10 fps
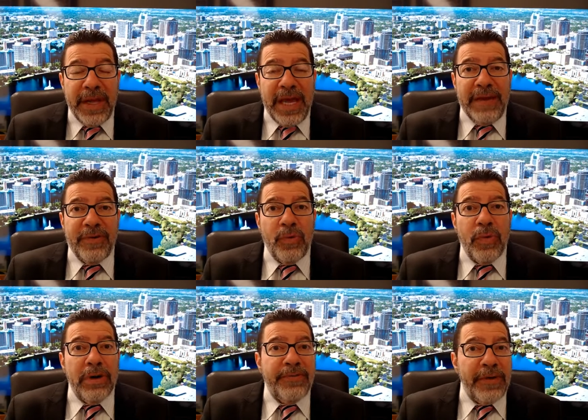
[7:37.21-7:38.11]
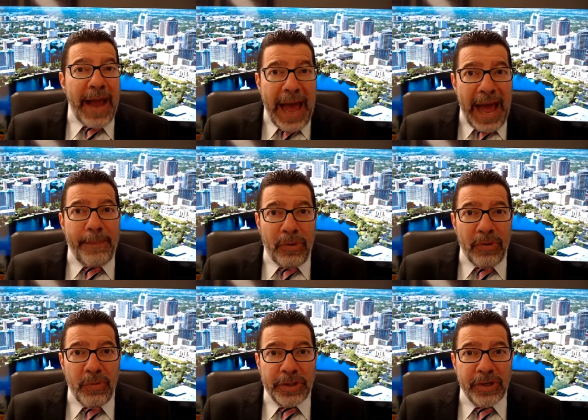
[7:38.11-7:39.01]
and if it weren't for
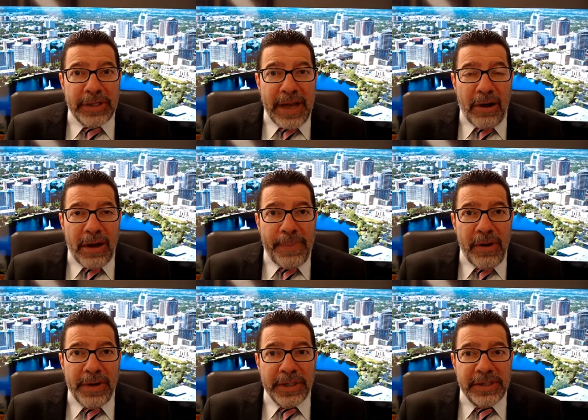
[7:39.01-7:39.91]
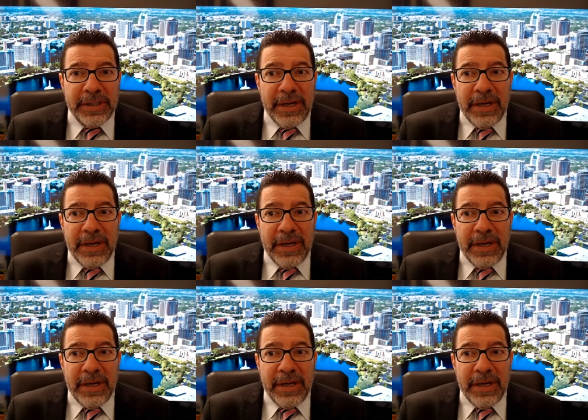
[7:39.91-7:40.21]
Apple, which are Dow components,